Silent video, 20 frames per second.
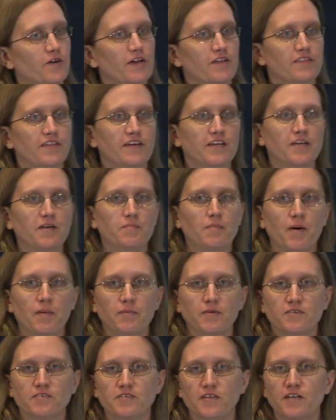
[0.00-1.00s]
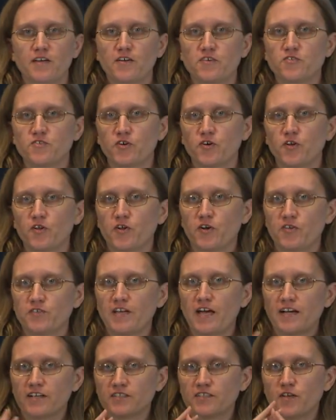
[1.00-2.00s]
I think he published it in a journal and is
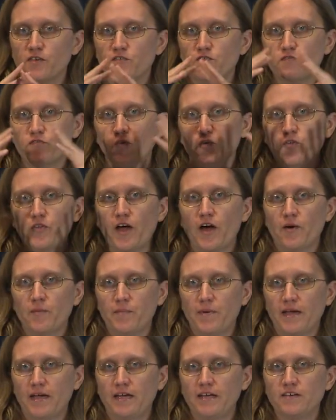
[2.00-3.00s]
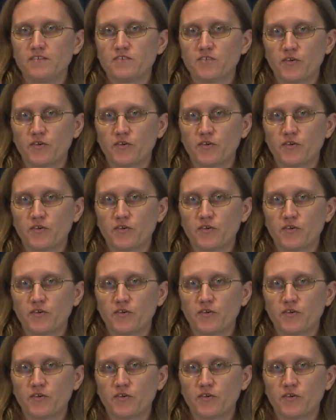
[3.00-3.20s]
actually a fold out page.